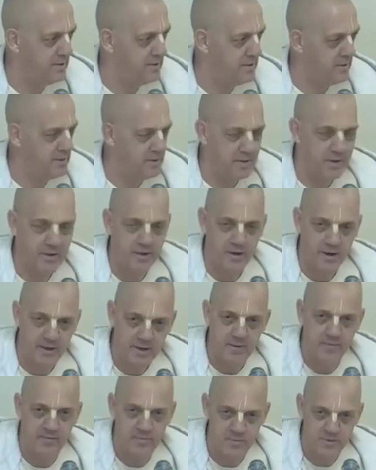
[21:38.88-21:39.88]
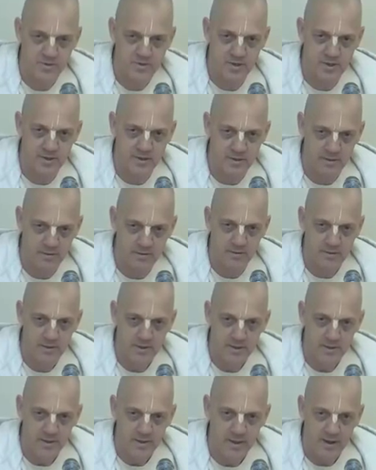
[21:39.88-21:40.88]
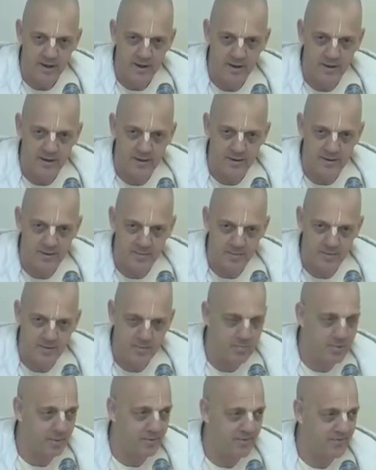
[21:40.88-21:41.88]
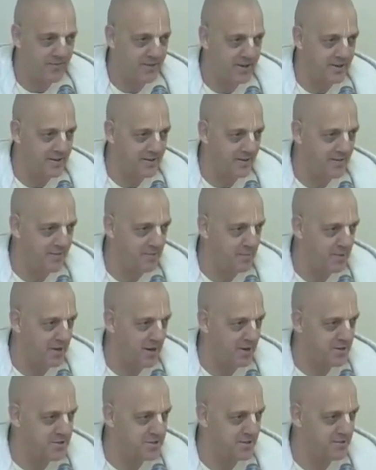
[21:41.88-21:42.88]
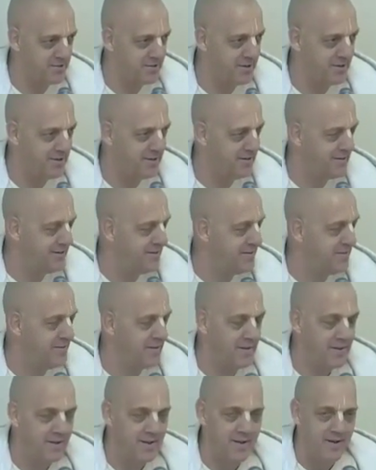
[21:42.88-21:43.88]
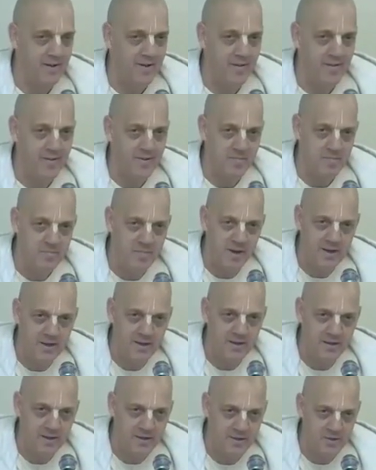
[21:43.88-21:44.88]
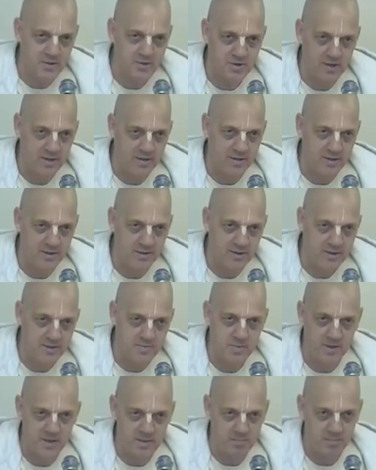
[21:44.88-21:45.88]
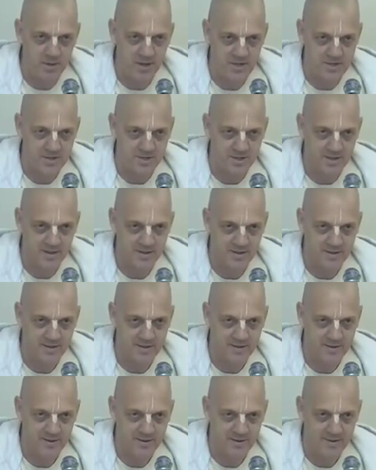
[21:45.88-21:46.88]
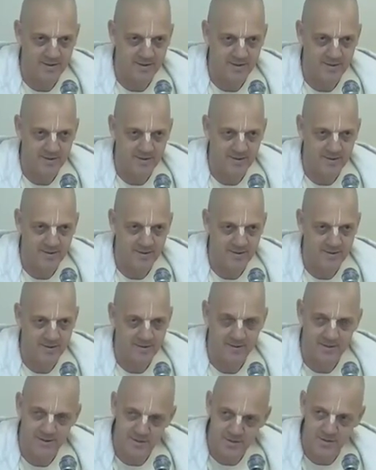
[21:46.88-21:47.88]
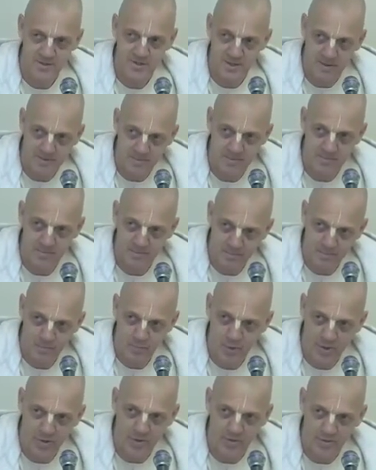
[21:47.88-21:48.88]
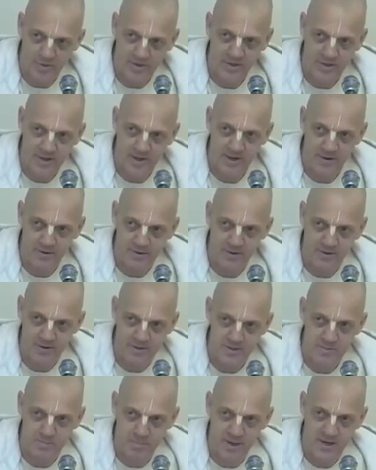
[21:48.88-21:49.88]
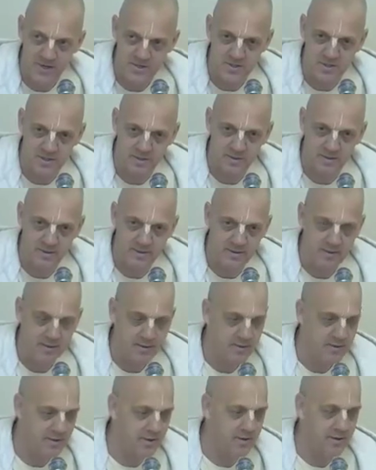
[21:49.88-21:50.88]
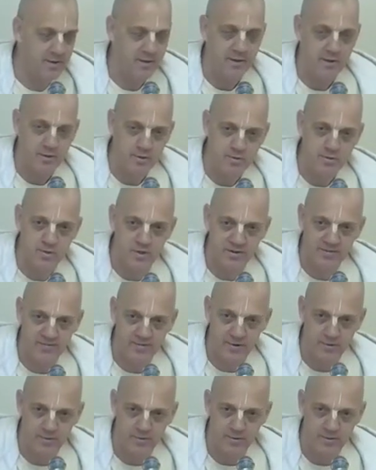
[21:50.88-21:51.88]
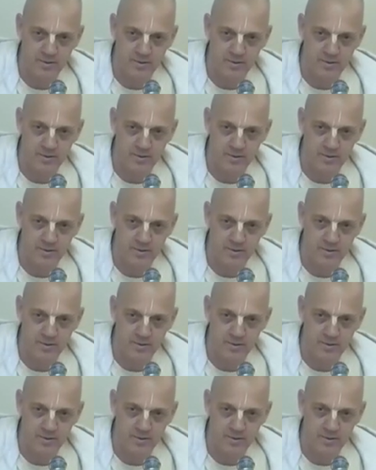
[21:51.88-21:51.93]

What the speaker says: Like I come from Australia, and you probably figured that from the accent, right? The money in Australia is made of plastic. As I said, wealth in Kali Yuga is plastic. Right? Who's got a phone?